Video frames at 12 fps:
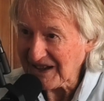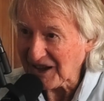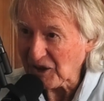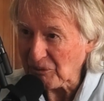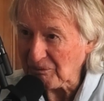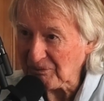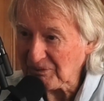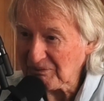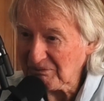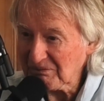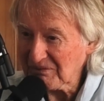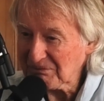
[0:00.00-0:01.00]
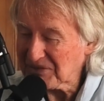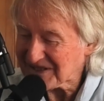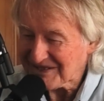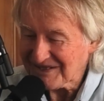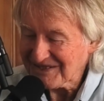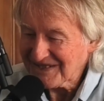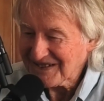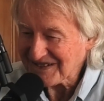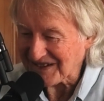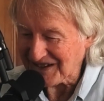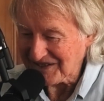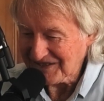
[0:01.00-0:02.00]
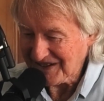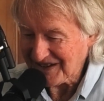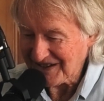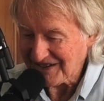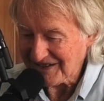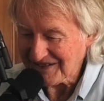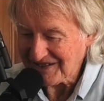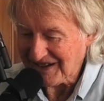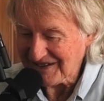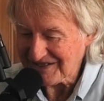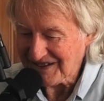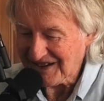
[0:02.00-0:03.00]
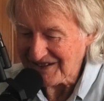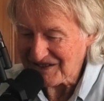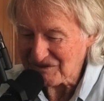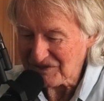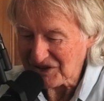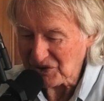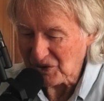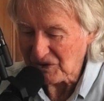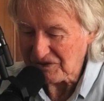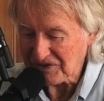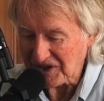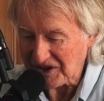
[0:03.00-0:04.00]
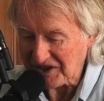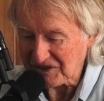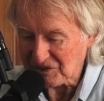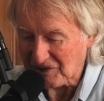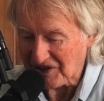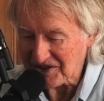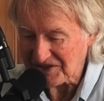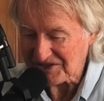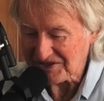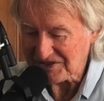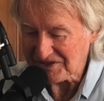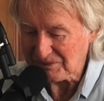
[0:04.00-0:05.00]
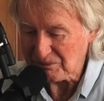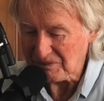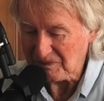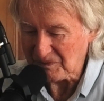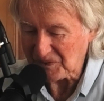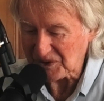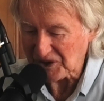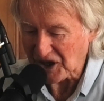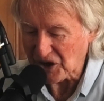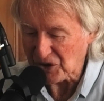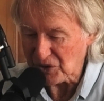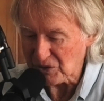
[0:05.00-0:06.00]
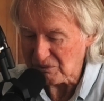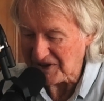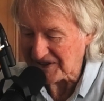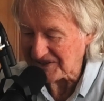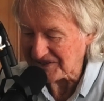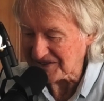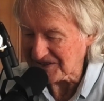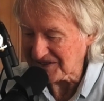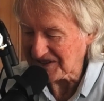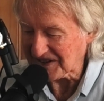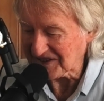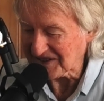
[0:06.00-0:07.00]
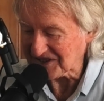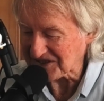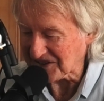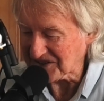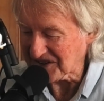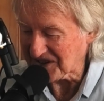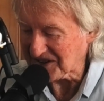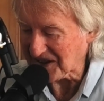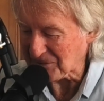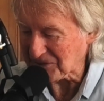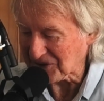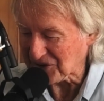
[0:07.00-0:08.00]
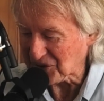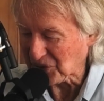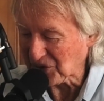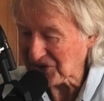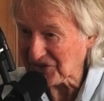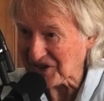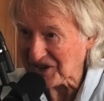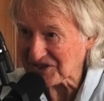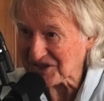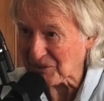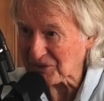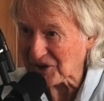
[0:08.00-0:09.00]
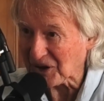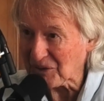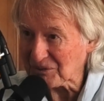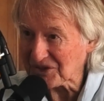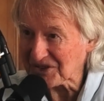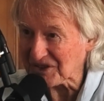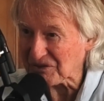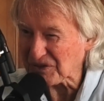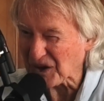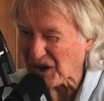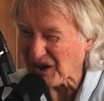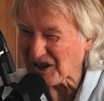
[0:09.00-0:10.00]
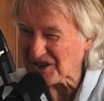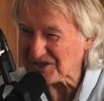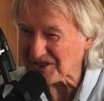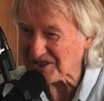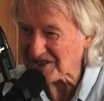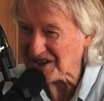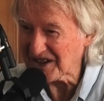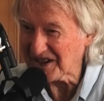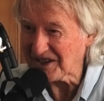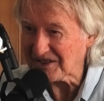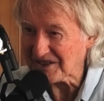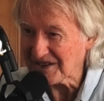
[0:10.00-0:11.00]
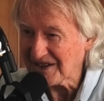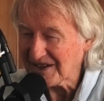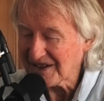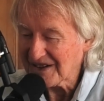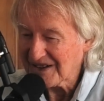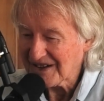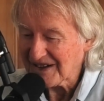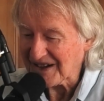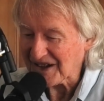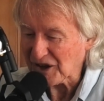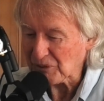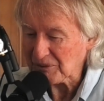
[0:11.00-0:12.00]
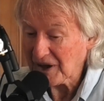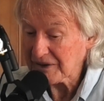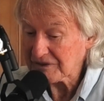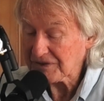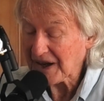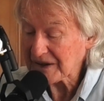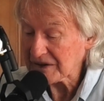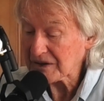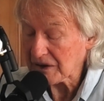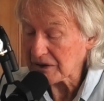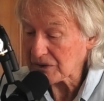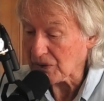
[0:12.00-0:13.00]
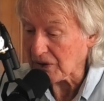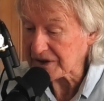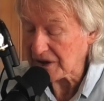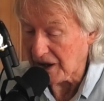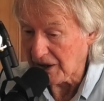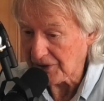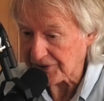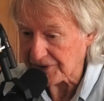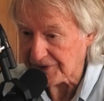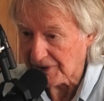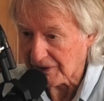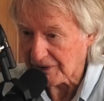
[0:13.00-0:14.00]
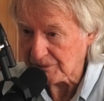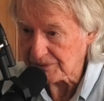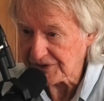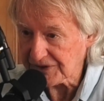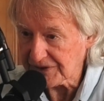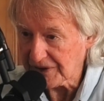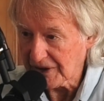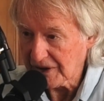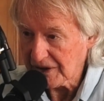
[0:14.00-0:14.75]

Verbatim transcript: um, but you know, yeah, I, I don't recall feeling quite as low mentally as I did up in the north there. Sometimes mm. the flies and the heat. Yep. Um, in fact, it got quite cold at times